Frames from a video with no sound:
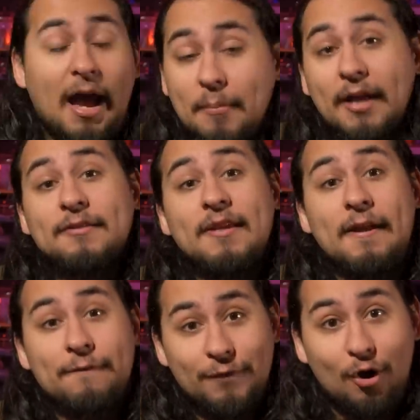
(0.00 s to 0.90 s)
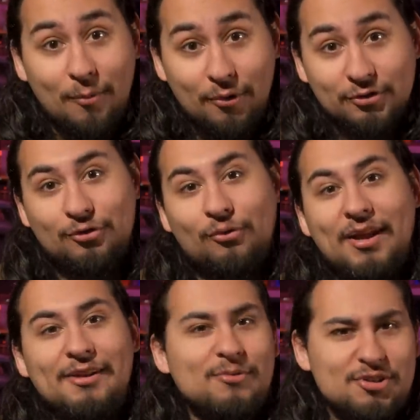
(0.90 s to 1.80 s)
I'm not saying FOMO is
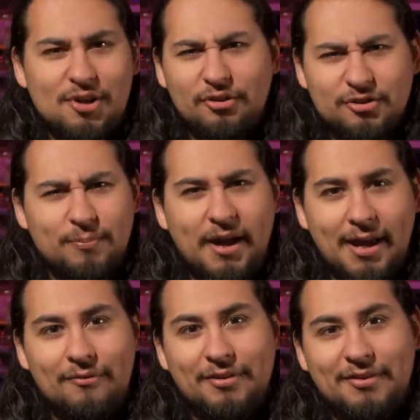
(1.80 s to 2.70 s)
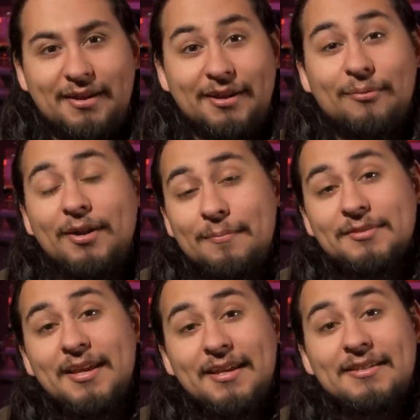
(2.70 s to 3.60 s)
great and we should all just buy everything. What I'm
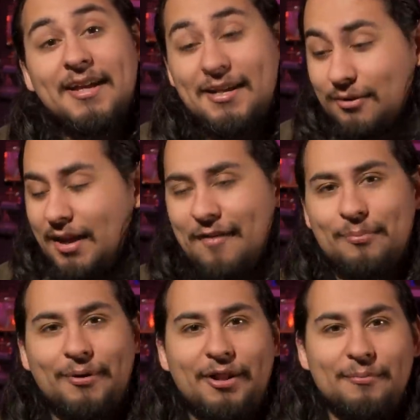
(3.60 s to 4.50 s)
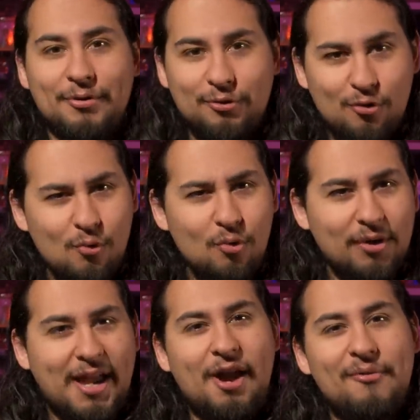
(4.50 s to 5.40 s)
saying is I don't have a problem with cool
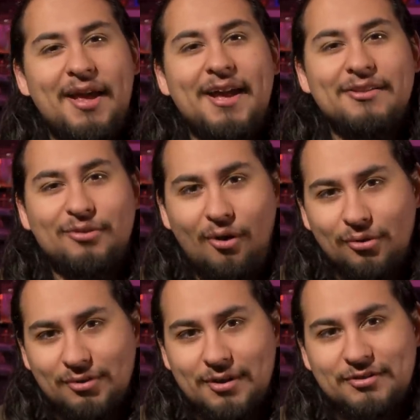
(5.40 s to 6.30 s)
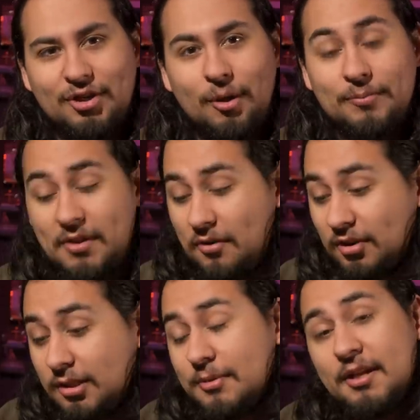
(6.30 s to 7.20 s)
count as or alternate sculpts that are
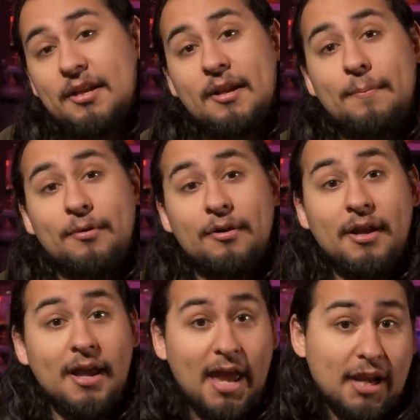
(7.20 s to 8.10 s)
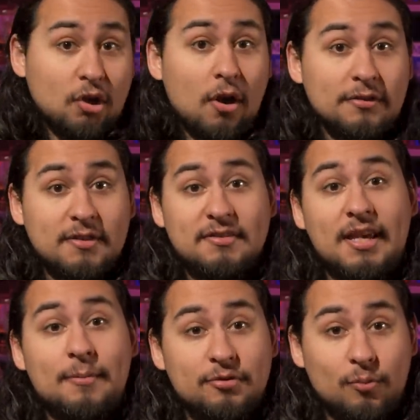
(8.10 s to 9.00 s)
limited in number and cost the
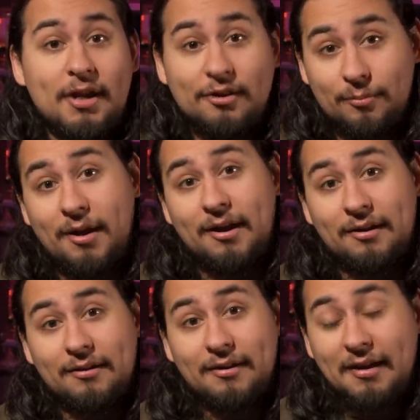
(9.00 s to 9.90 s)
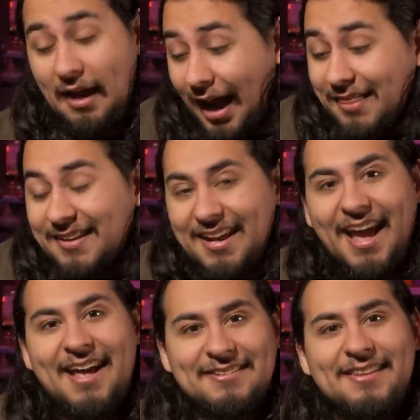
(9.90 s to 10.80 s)
same as a regular model. I think it
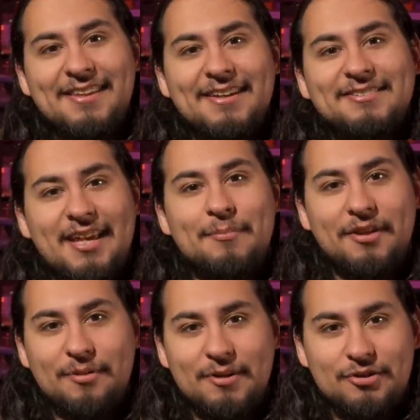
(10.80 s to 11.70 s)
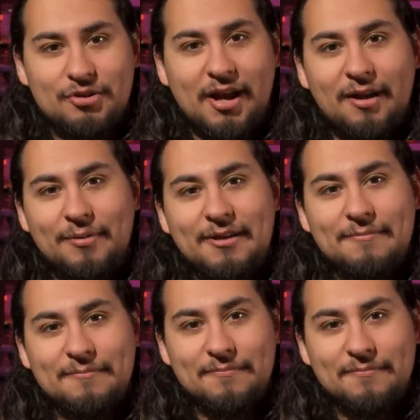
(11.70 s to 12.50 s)
adds to the excitement of the miniature hobby.